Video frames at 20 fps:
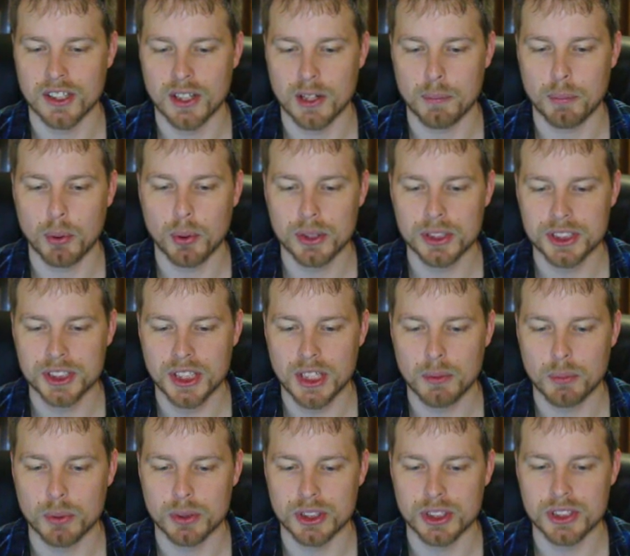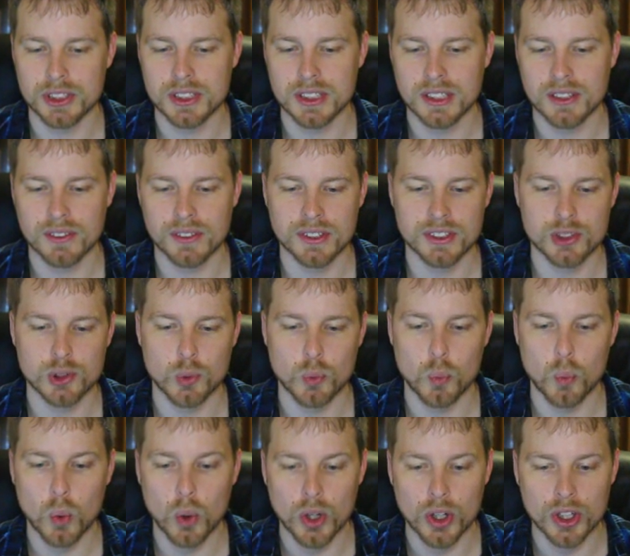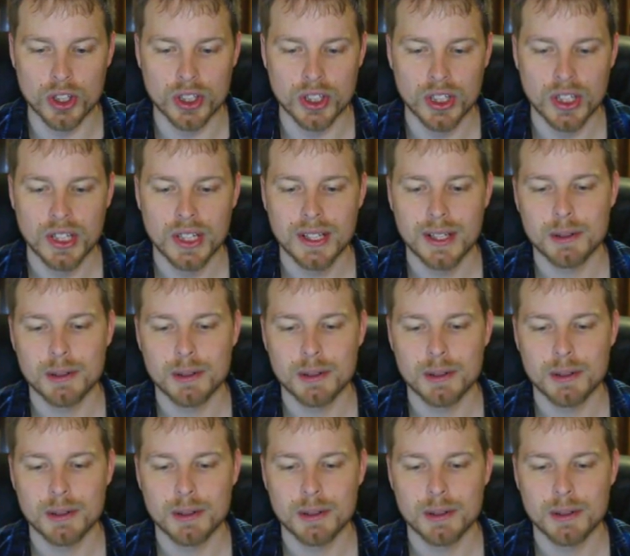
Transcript: You got a point shop, which isn't going to work